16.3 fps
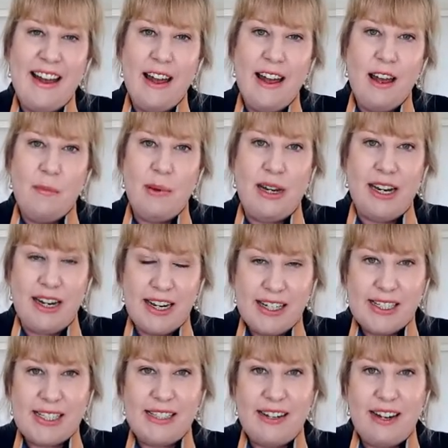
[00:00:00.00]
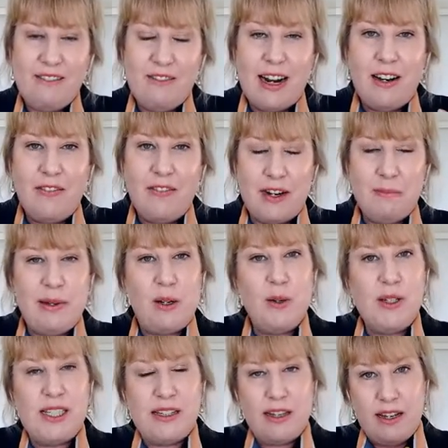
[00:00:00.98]
But it is relevant
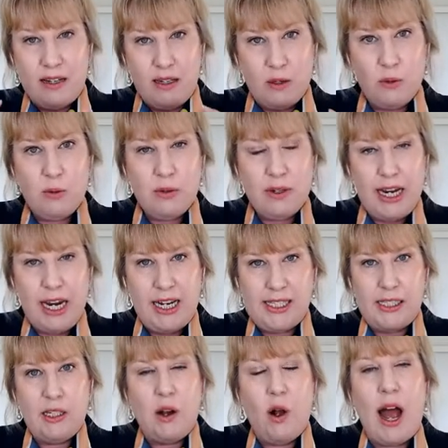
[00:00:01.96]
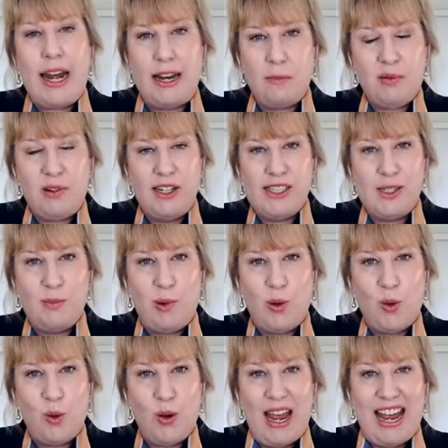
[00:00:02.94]
because the law is the guiding
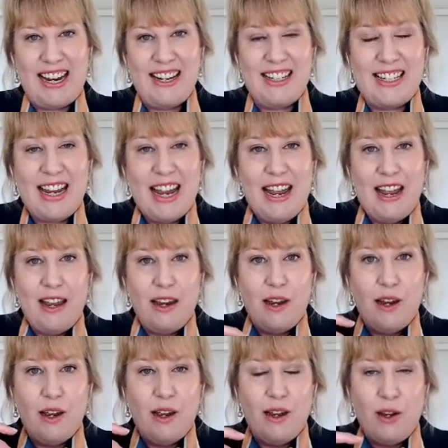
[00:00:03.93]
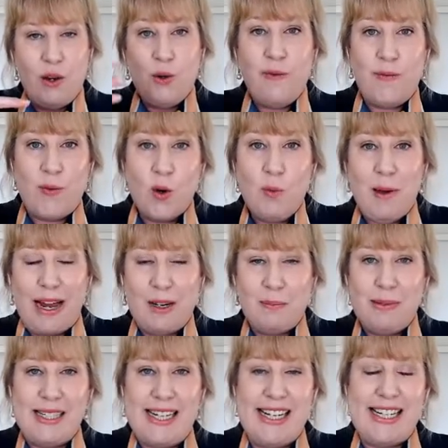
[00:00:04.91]
principle, and your fallback
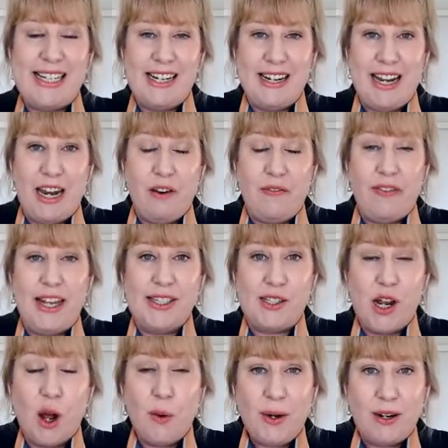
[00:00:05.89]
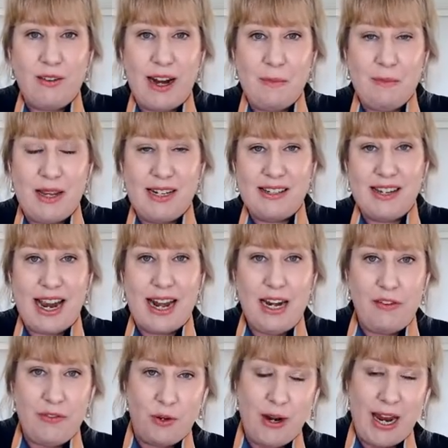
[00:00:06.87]
position, if there's no agreement and
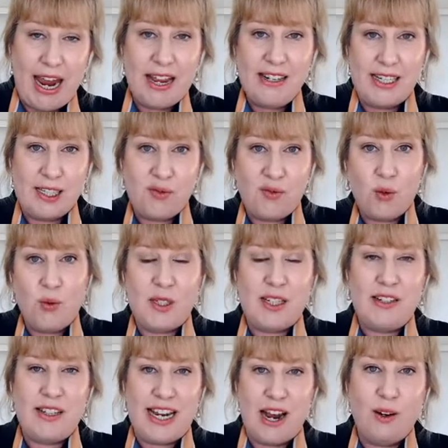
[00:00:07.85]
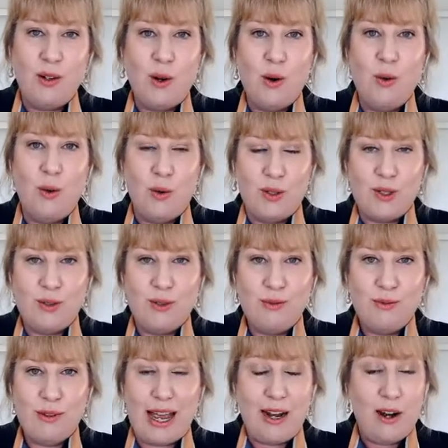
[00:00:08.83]
if your hand is forced down court,
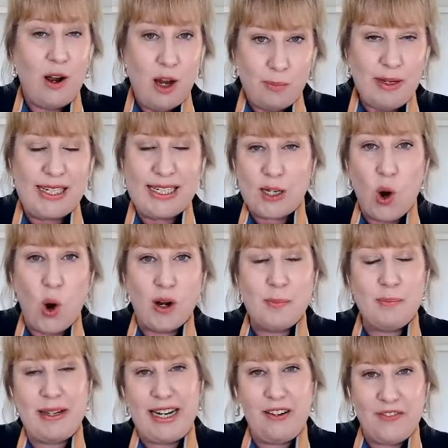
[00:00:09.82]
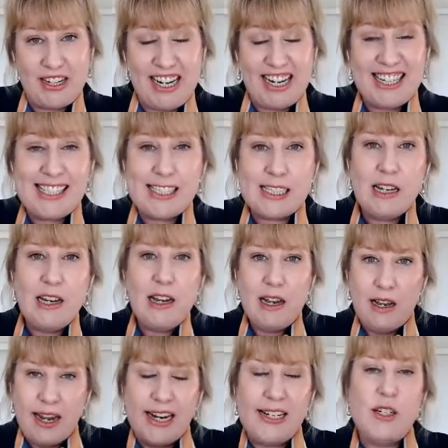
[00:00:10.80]
and I hope it's not, but if it is,
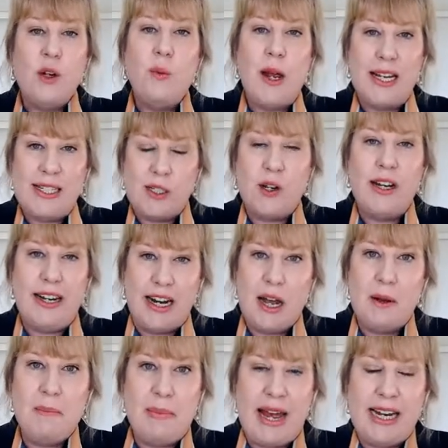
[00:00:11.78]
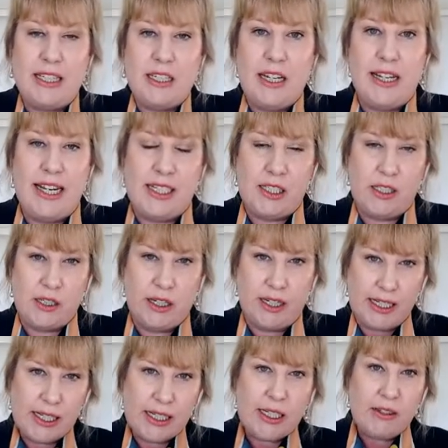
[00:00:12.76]
it's always going to come back to this. So
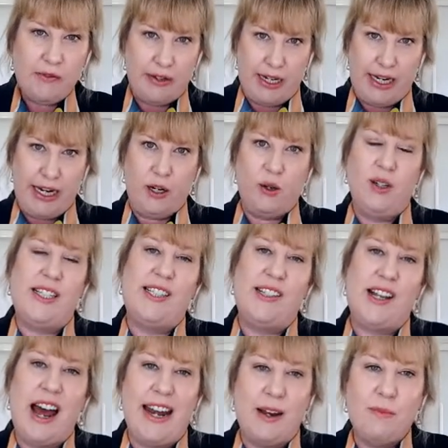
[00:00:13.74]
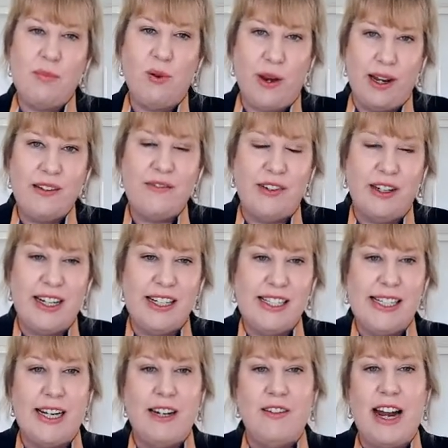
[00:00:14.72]
this is a really good starting point for
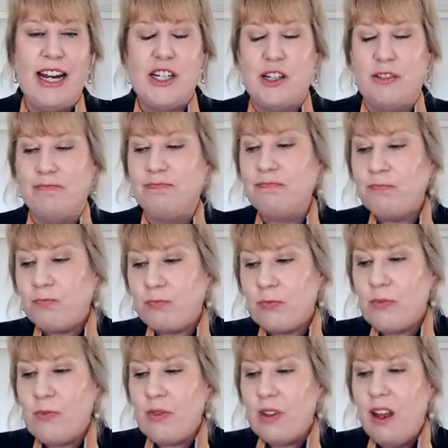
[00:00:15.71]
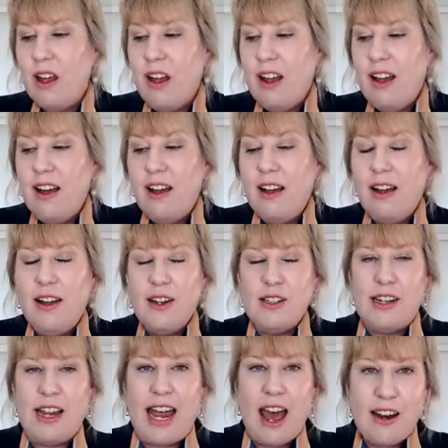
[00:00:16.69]
consideration.
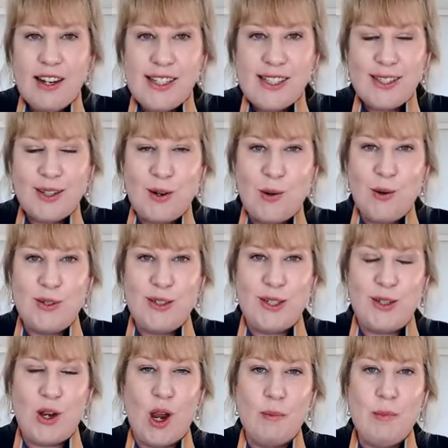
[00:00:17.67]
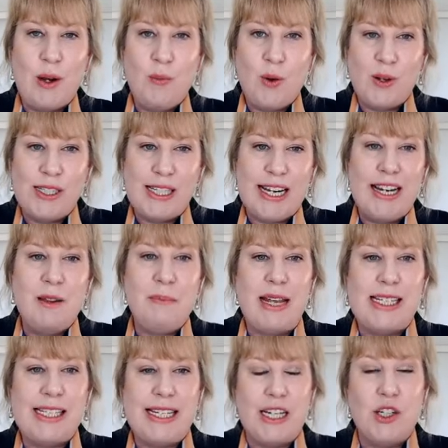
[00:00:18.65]
So how does the court determine what's in the
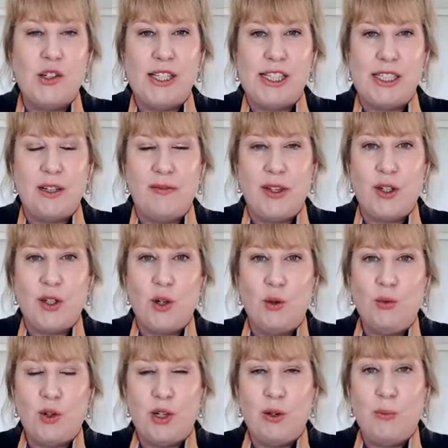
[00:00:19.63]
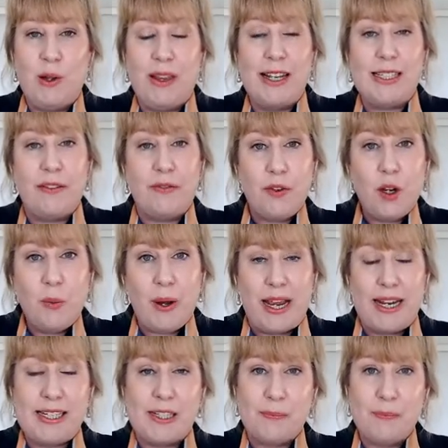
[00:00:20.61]
best interest of the children? Well, there's a few ways.